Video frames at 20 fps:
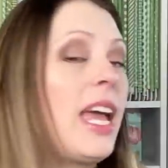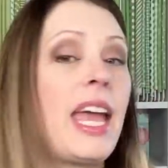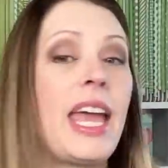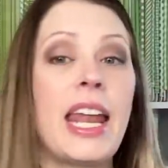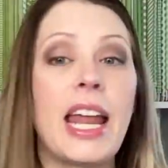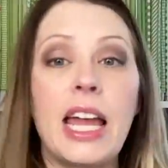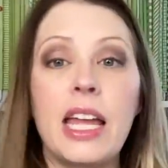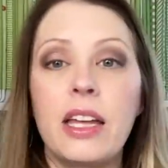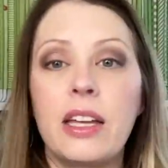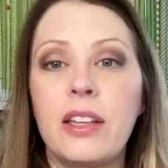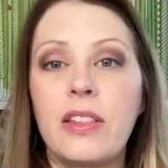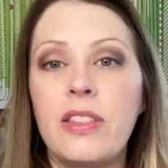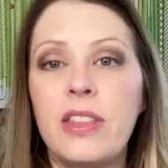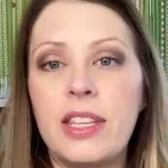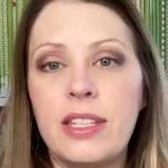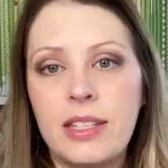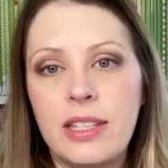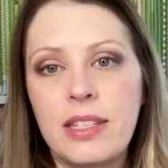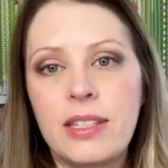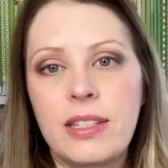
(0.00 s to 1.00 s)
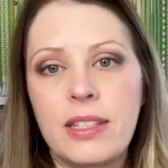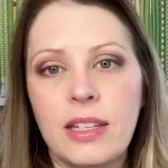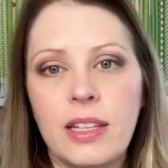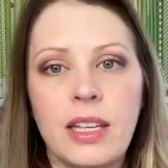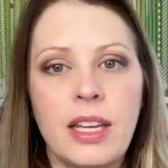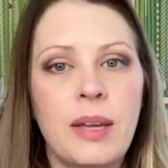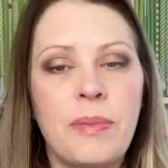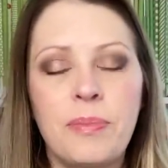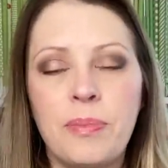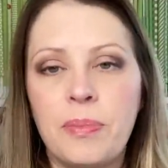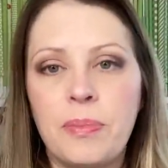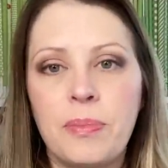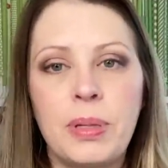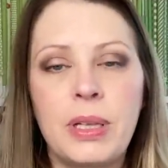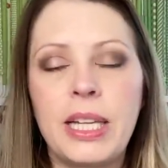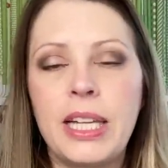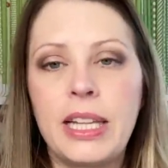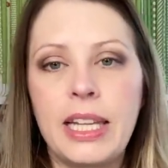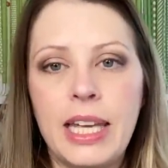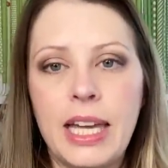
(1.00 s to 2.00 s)
And I this is
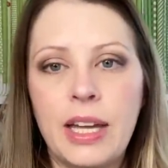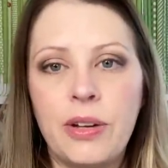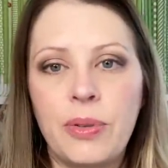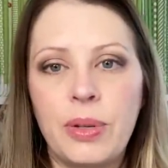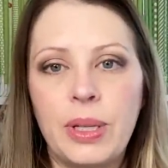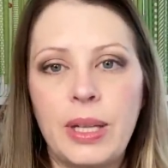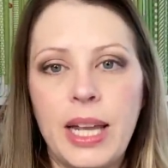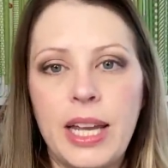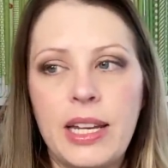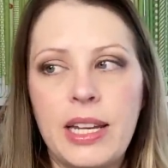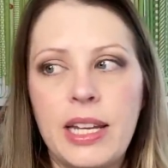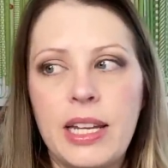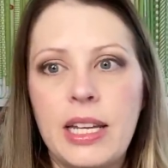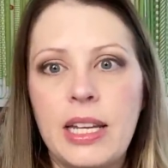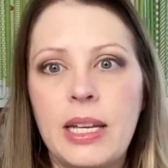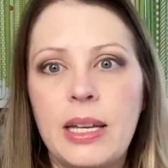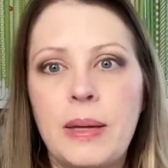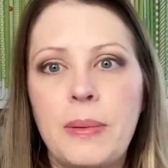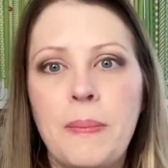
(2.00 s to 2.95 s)
completely unrelated,